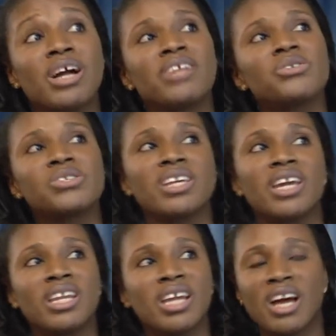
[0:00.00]

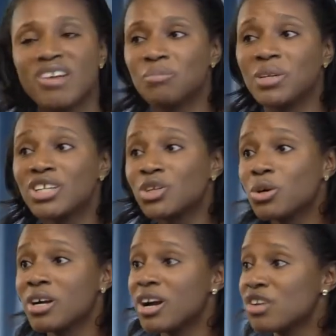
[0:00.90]
understanding of
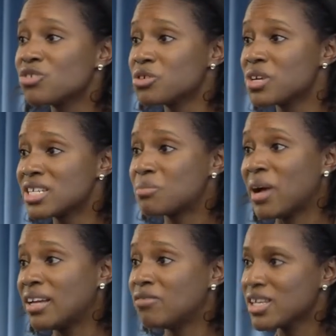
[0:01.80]
political and country risk
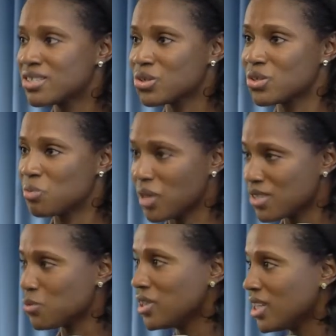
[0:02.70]
by investors
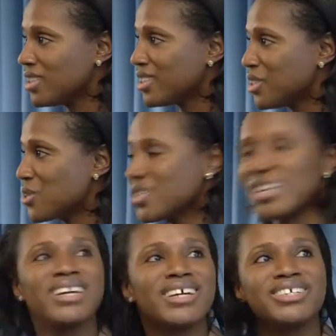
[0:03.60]
because we think that there's,
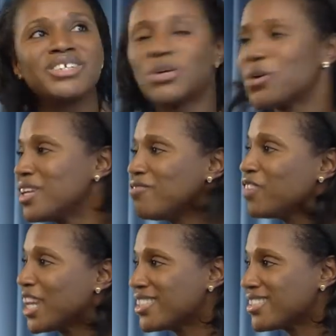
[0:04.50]
you know,
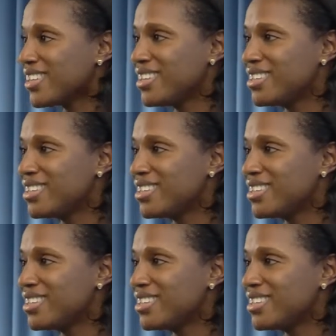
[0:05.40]
inflation